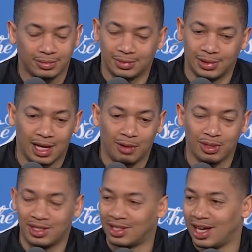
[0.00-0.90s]
No, I
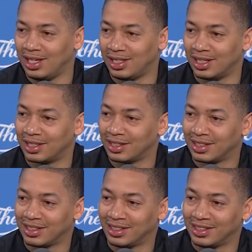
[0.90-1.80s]
wouldn't say anything.
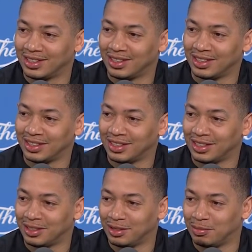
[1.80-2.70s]

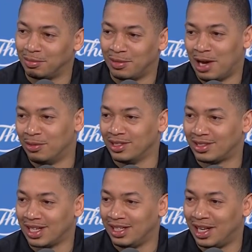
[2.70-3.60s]
But I wouldn't
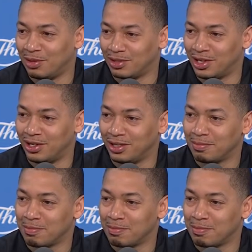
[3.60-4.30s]
say Dele was dirty.